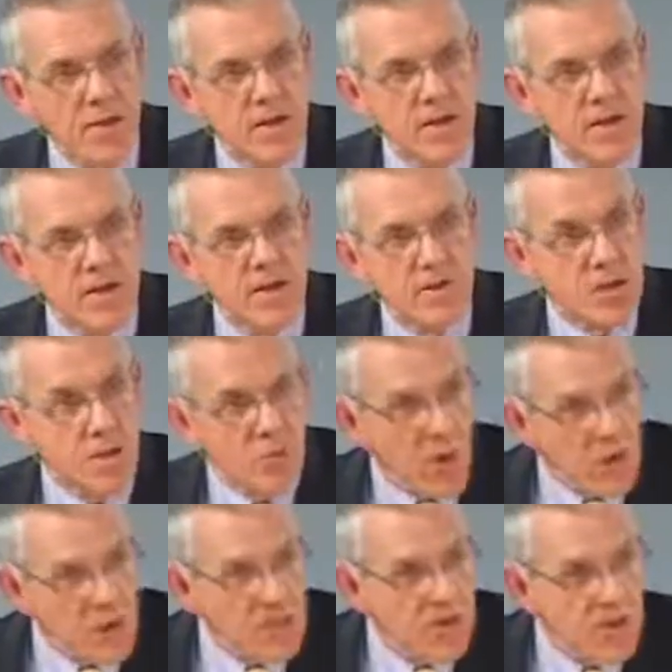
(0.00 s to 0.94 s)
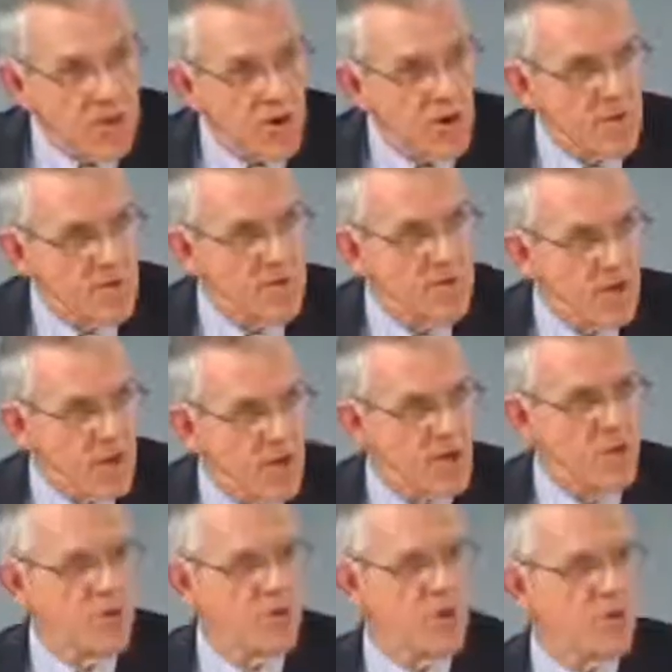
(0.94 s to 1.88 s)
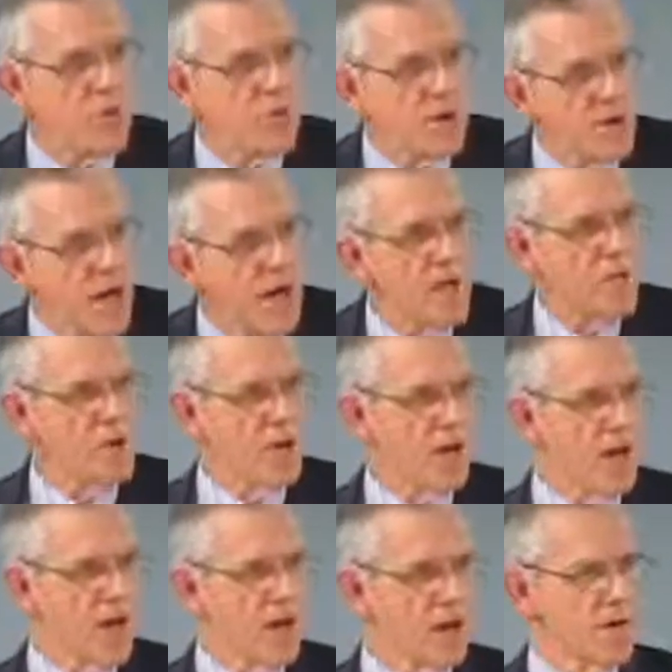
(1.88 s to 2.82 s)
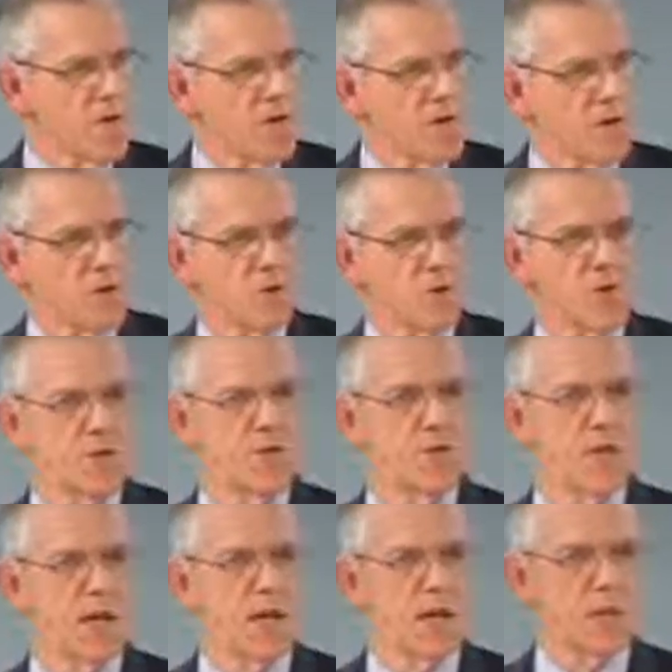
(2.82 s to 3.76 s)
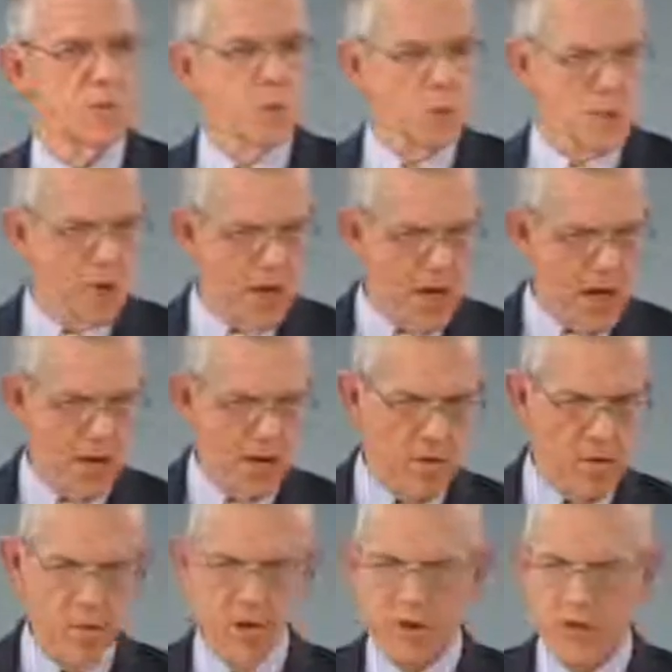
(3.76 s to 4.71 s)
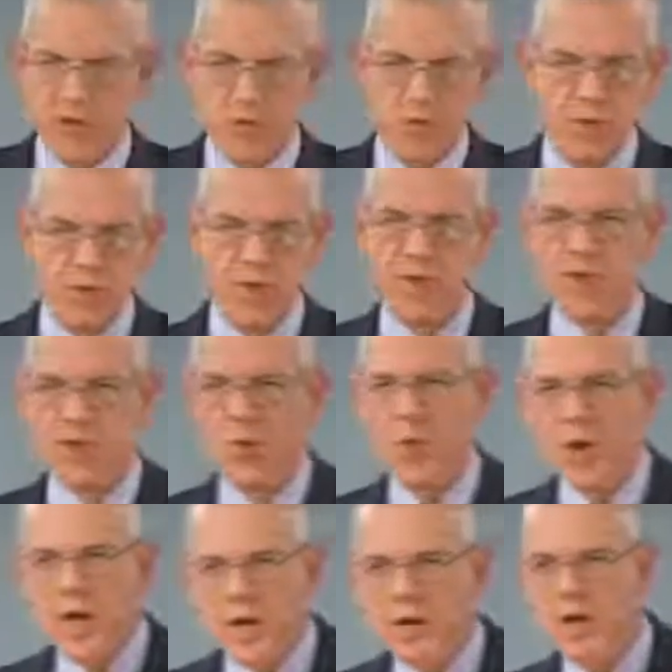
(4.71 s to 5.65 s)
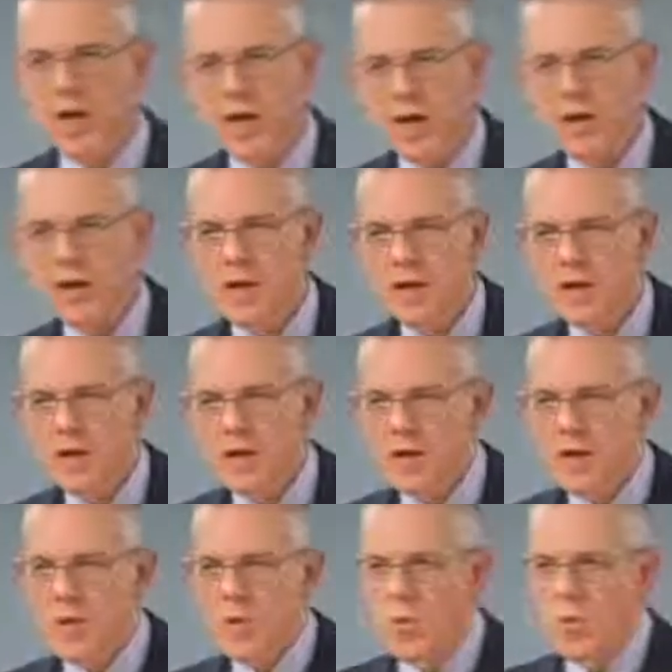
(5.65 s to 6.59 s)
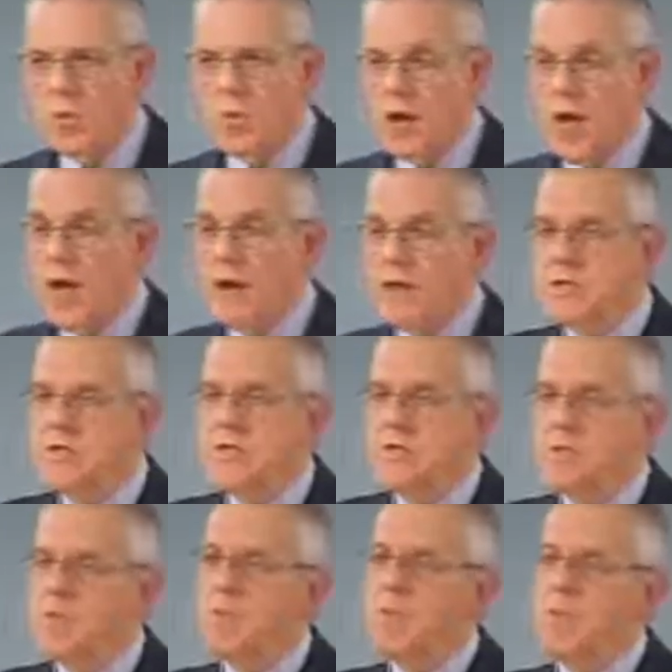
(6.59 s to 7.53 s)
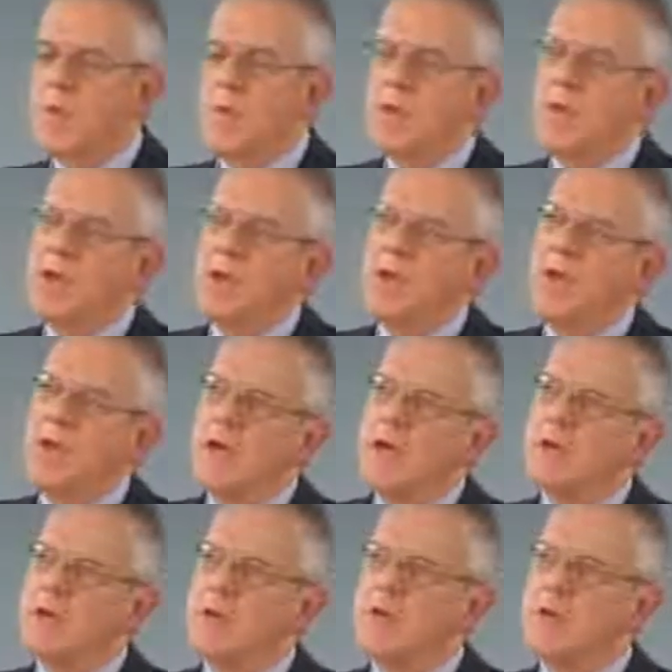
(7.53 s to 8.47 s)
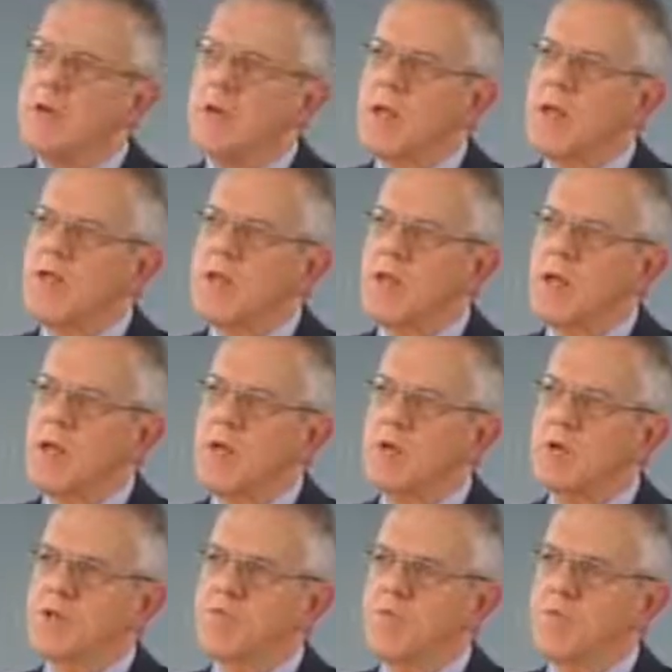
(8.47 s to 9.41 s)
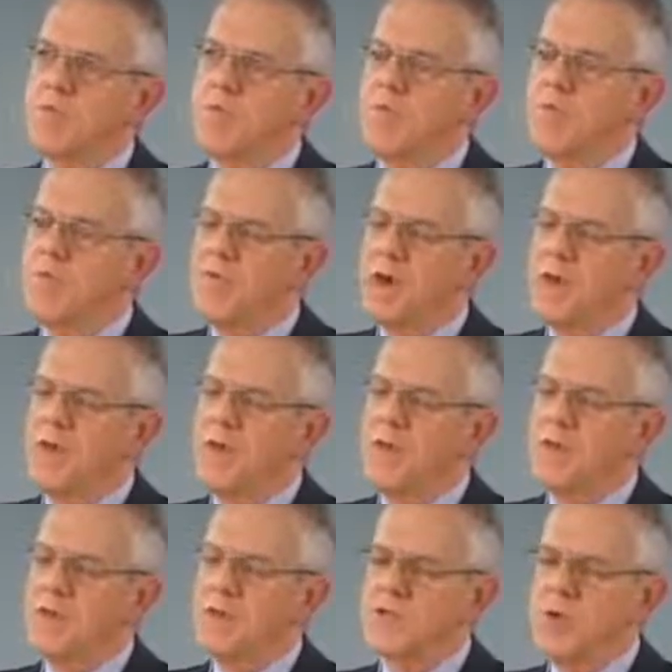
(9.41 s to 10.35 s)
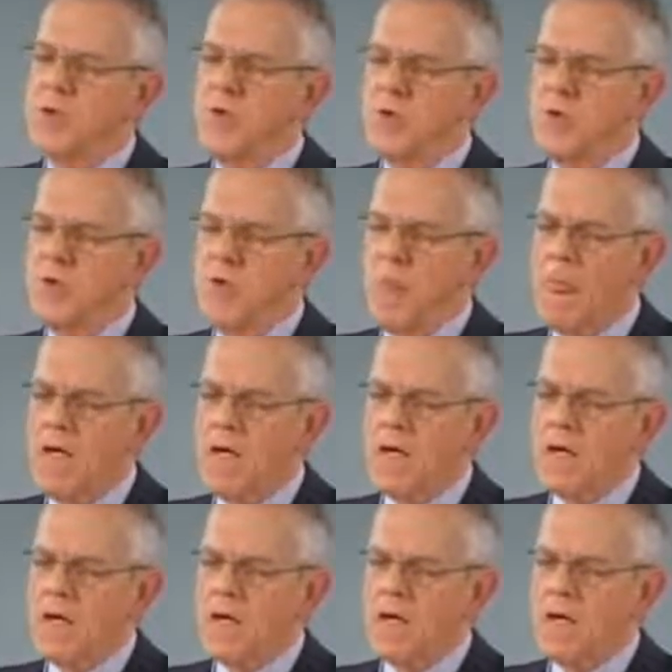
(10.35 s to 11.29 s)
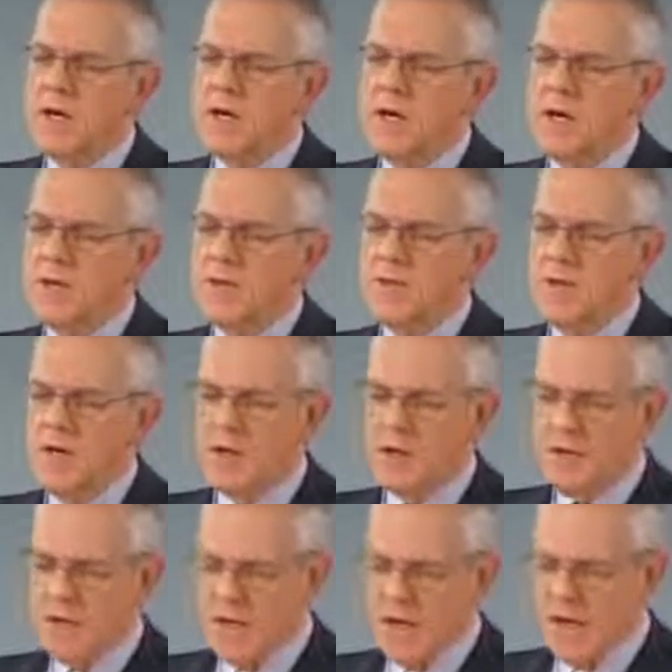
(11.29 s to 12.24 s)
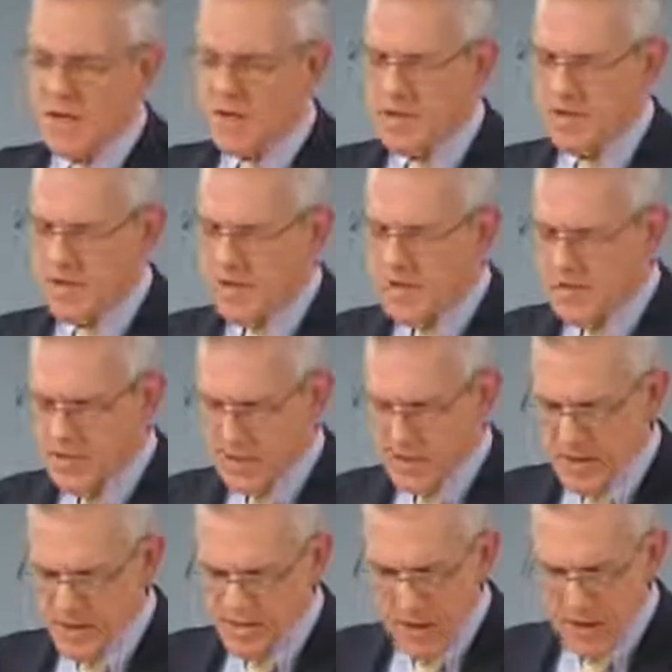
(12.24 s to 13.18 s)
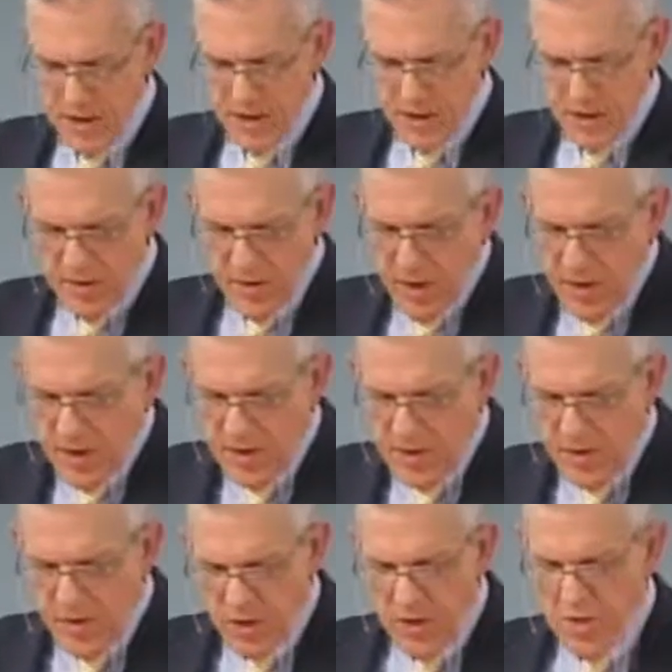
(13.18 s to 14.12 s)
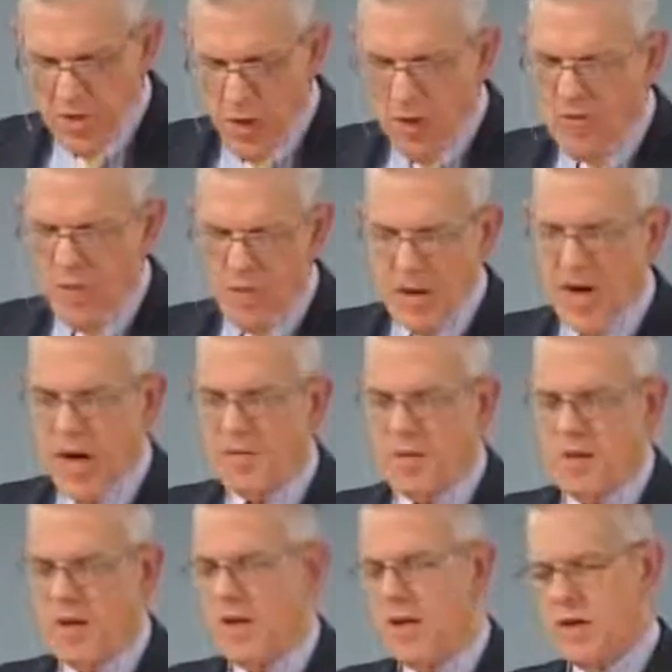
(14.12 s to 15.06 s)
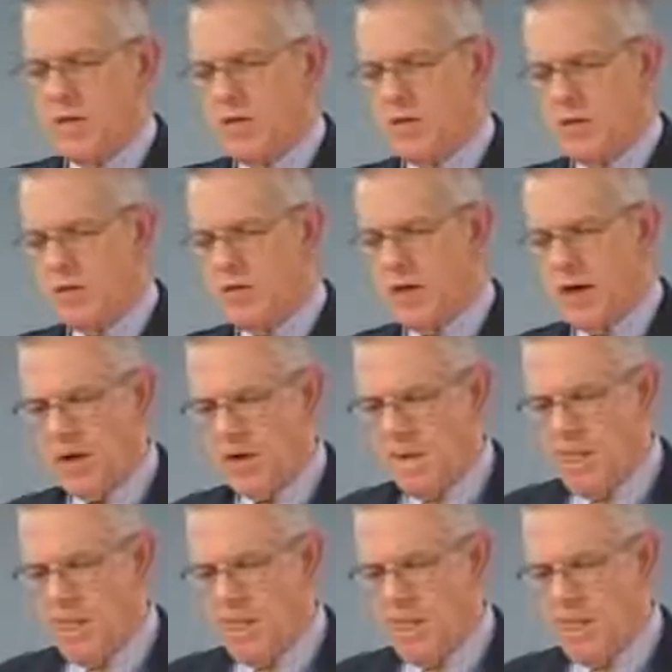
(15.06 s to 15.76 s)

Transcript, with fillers: So the price curves tell you that we are not running out of resources, that as we run out of one or two things like whale oil, God has, uh, as, as somebody said, it was fighting this whole a Keynesian effect and this um, the idea we're going to be overpopulated and so on,